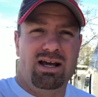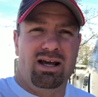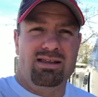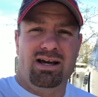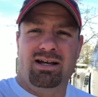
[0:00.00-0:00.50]

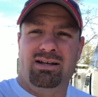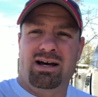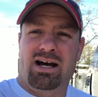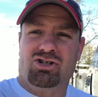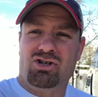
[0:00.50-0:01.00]
And then
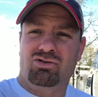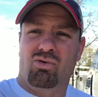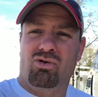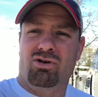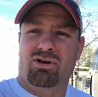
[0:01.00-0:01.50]
I just
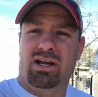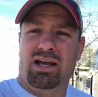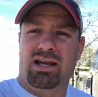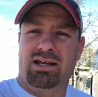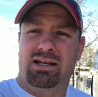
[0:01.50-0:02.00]
ordered
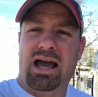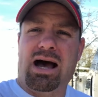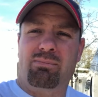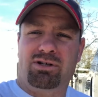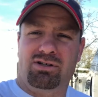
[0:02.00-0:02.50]
a
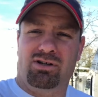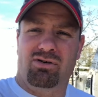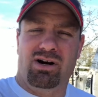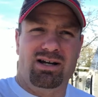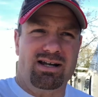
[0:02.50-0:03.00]
cap to
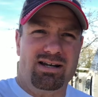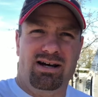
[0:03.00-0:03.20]
go on it.